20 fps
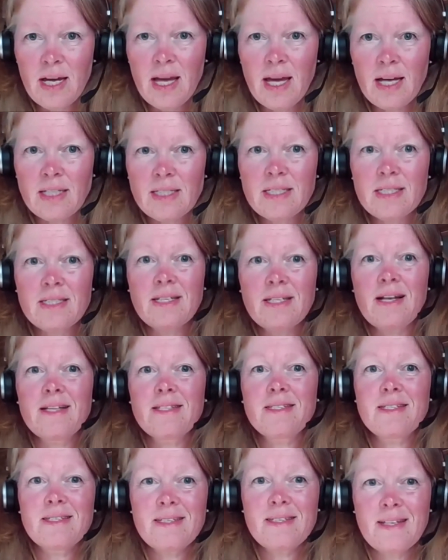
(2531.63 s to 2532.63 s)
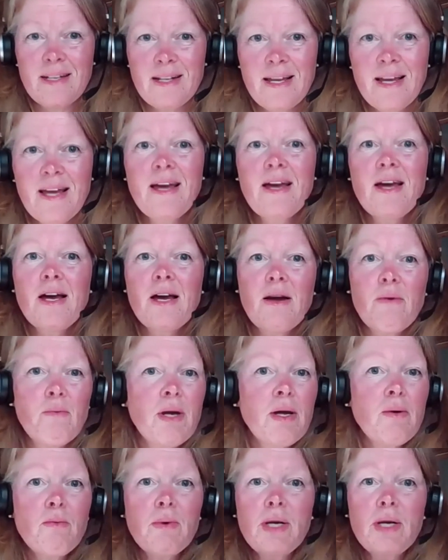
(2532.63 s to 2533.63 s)
exercises, and
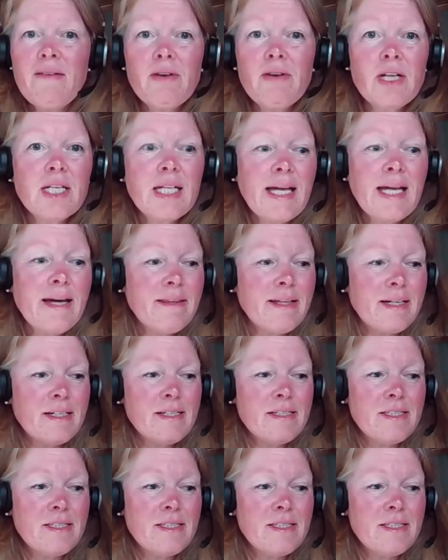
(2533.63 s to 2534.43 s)
we're never going to get there.